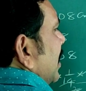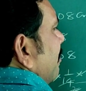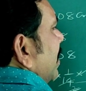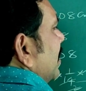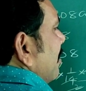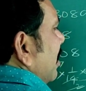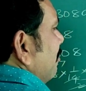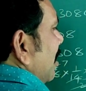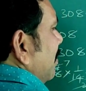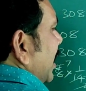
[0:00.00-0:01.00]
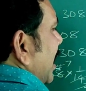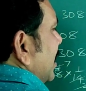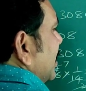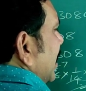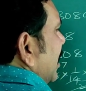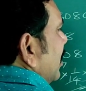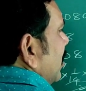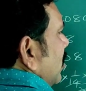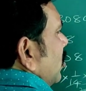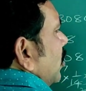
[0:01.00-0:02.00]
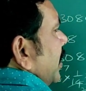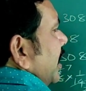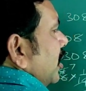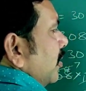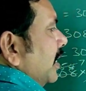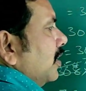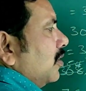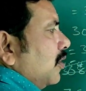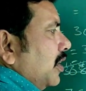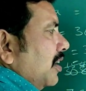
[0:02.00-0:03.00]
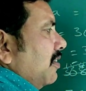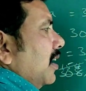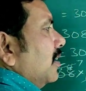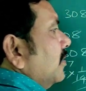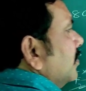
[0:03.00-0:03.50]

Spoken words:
7, 7 will be cancelled. 22 into 21.